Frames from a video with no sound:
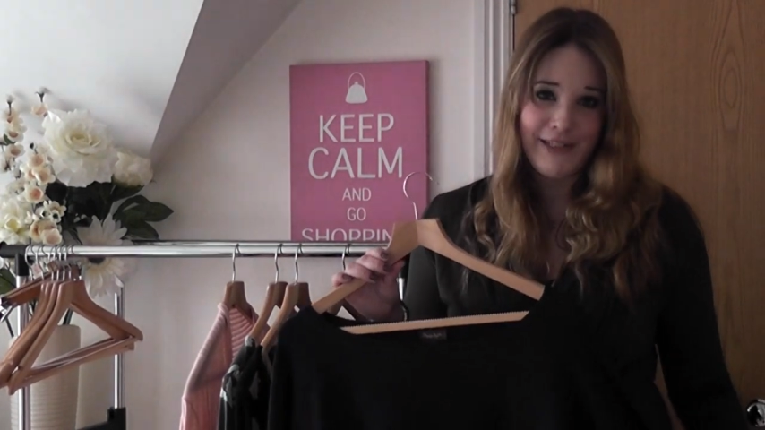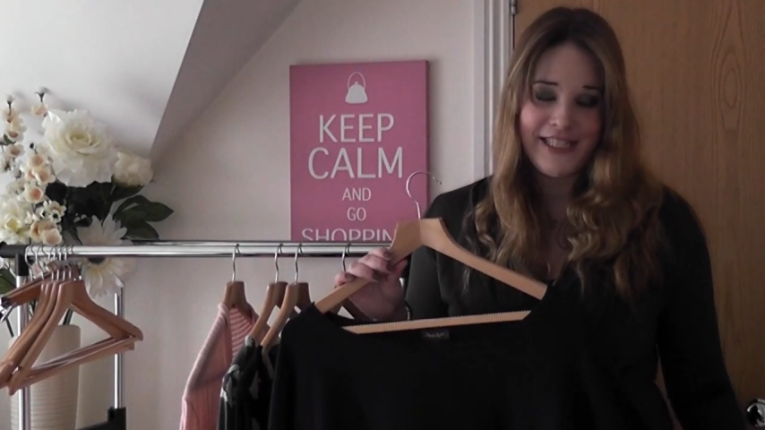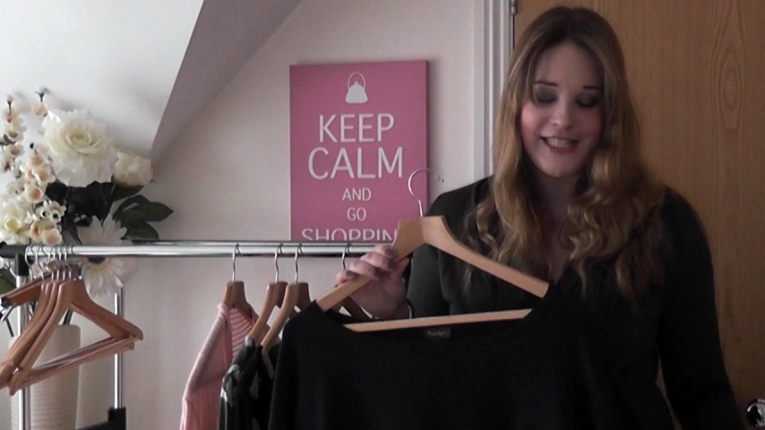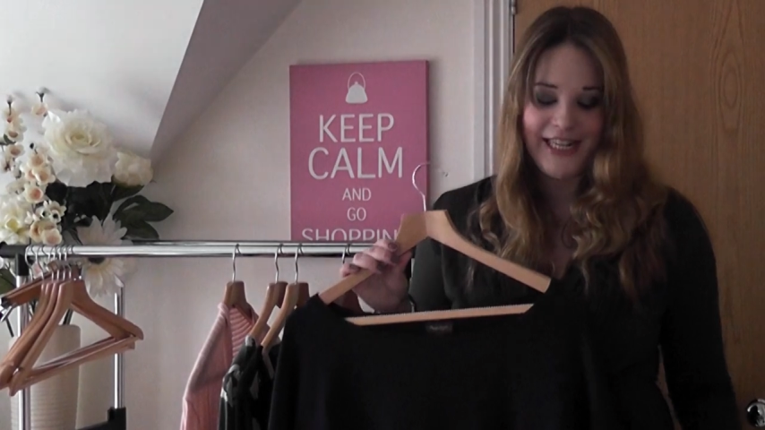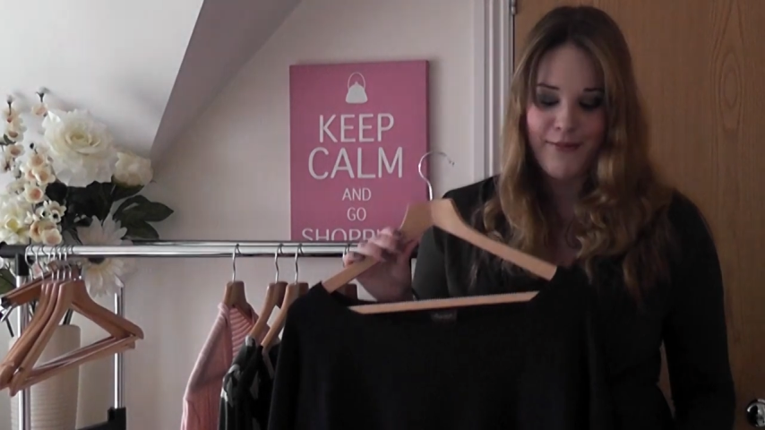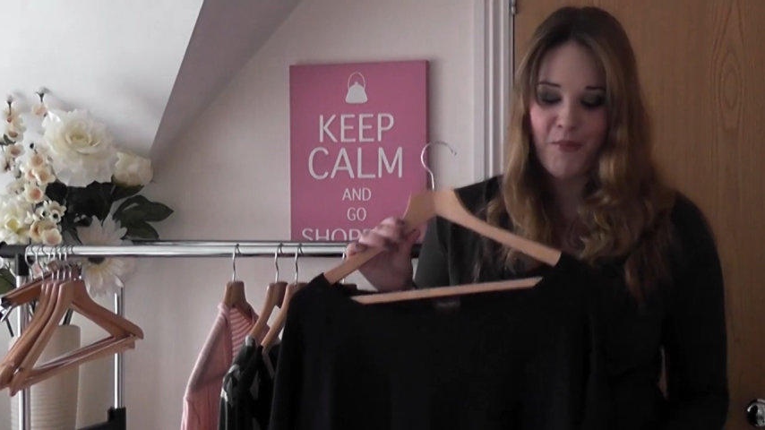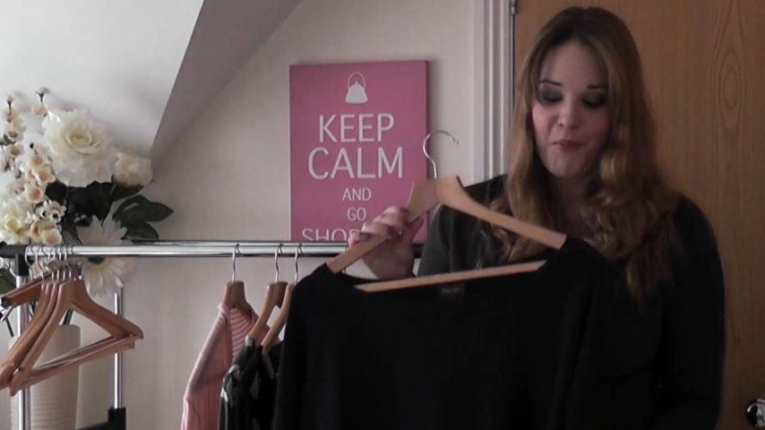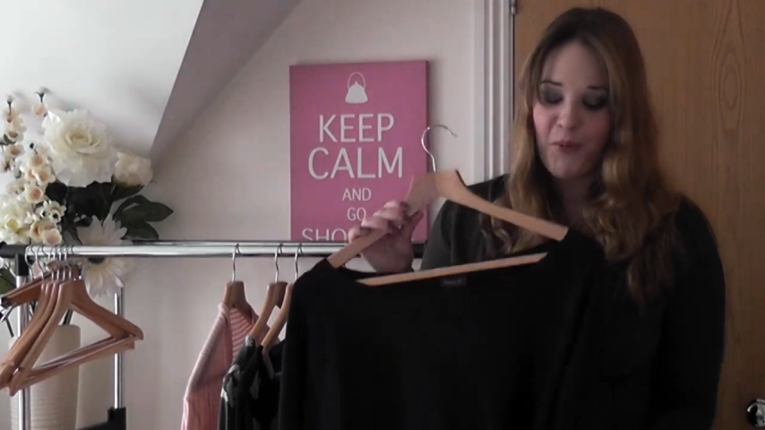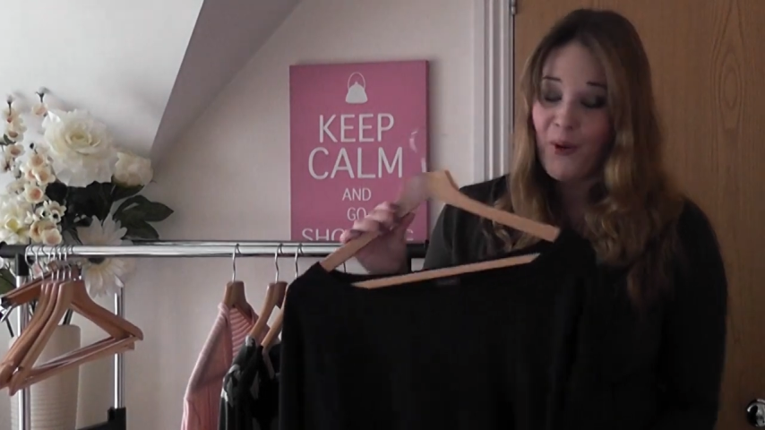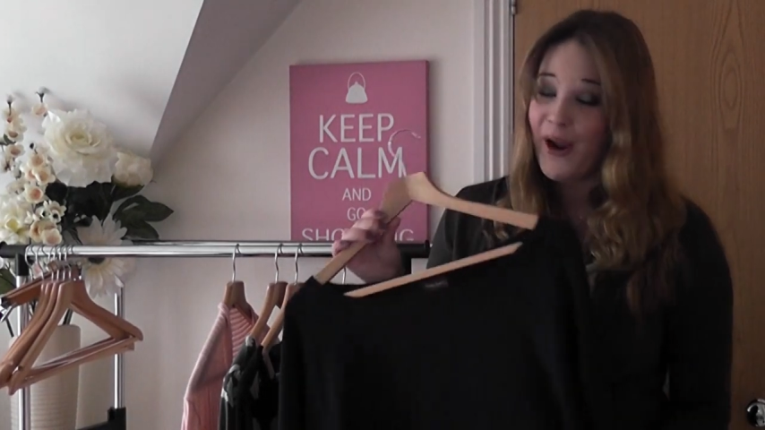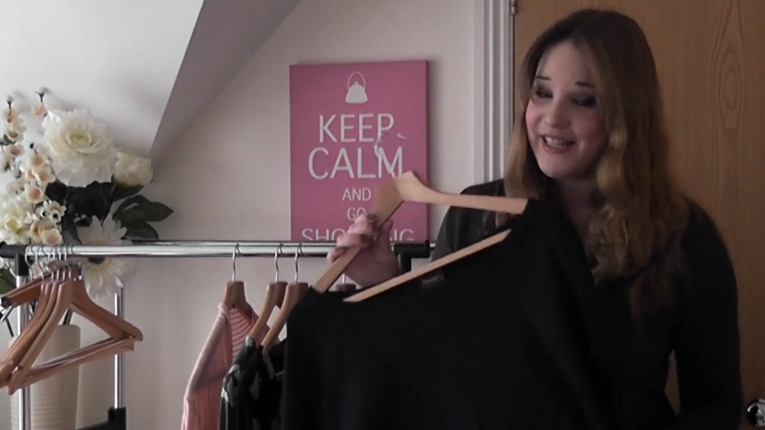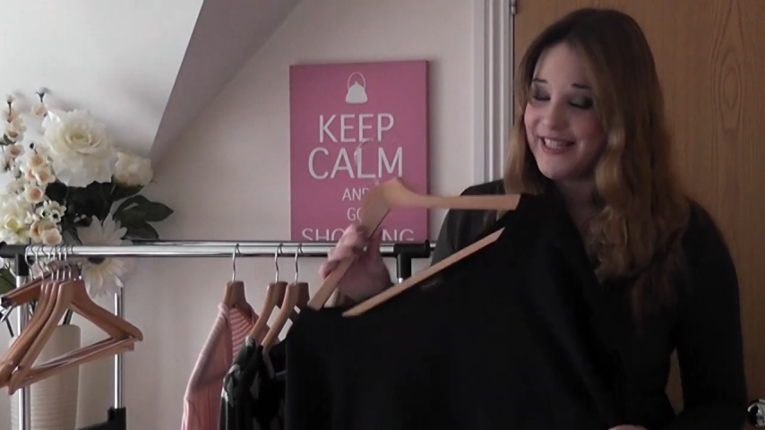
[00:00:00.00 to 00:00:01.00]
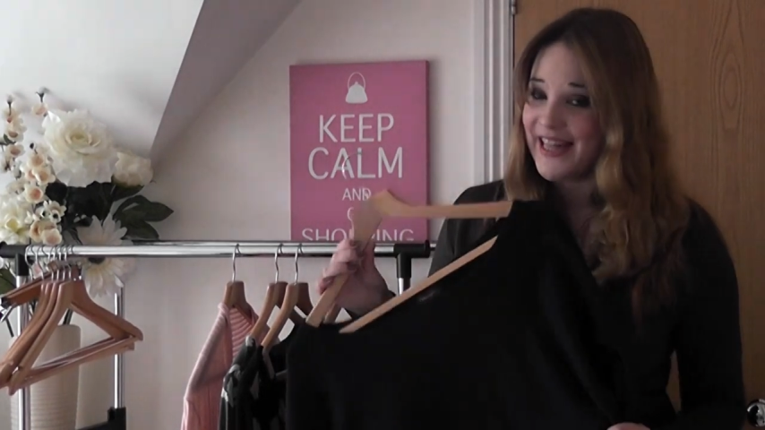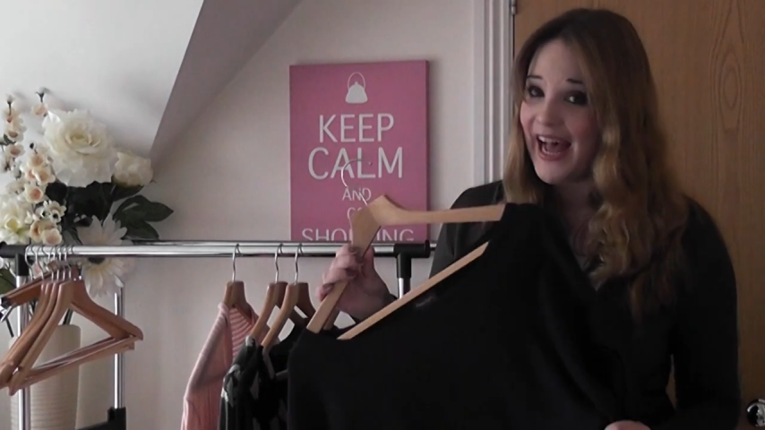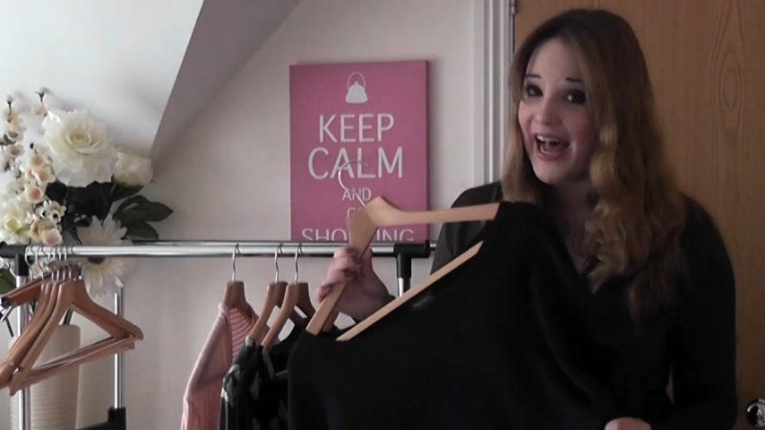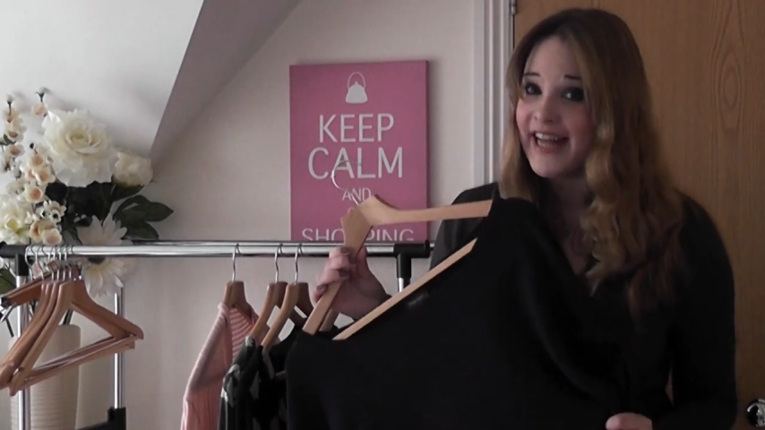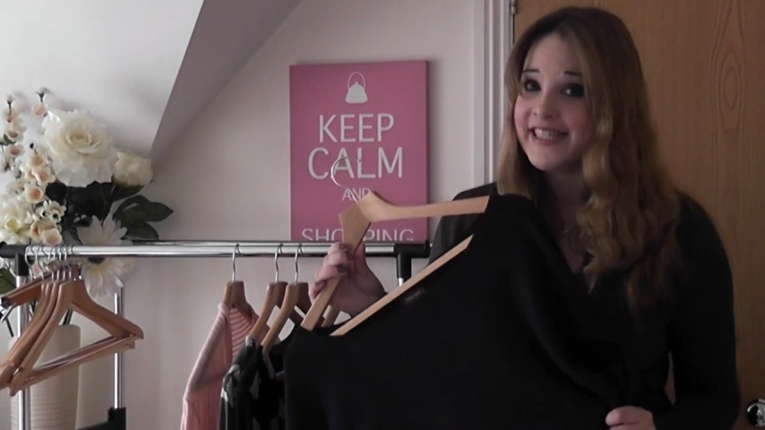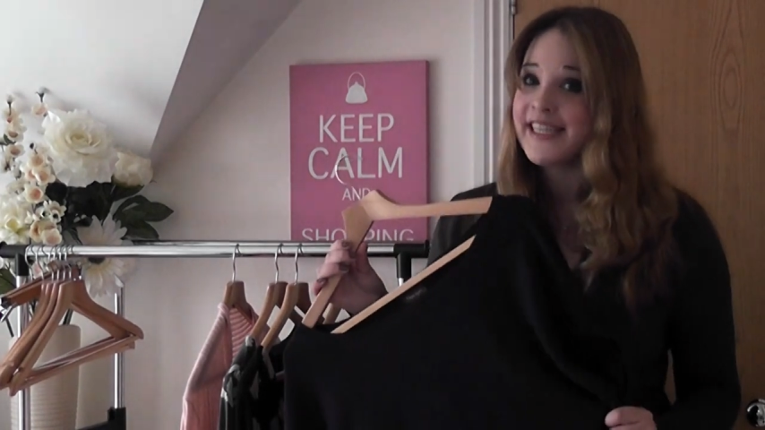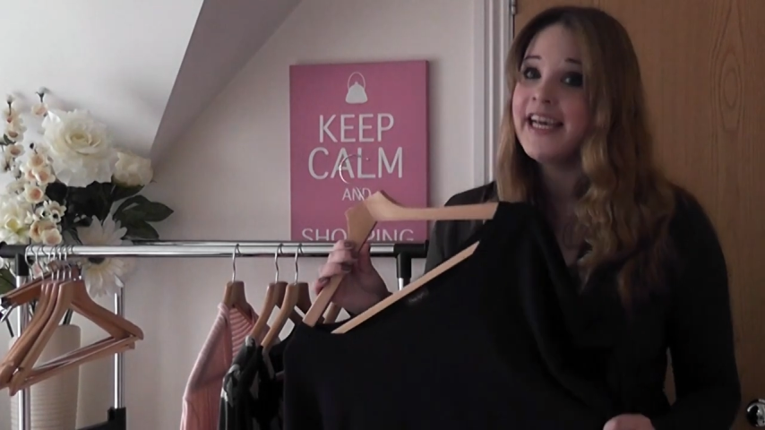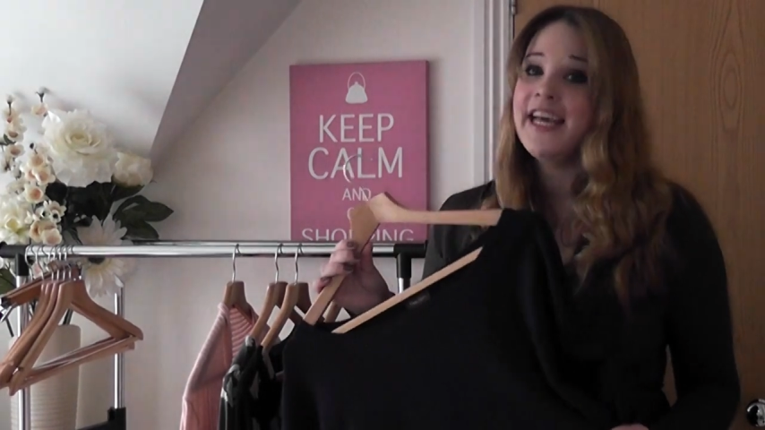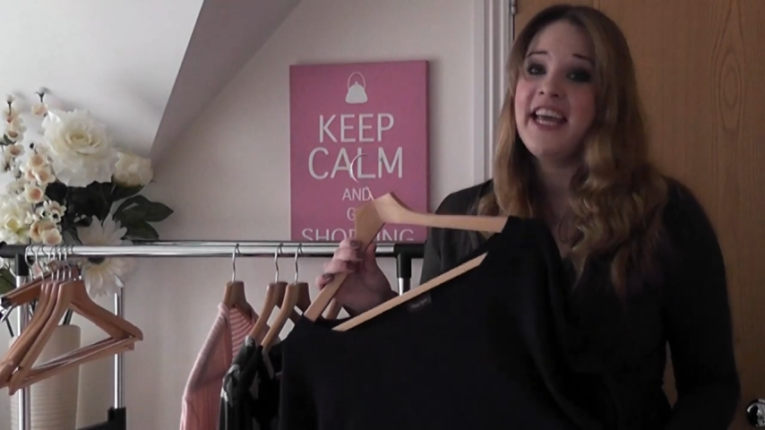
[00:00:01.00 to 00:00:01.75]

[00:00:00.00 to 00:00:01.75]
recently, but prior to that,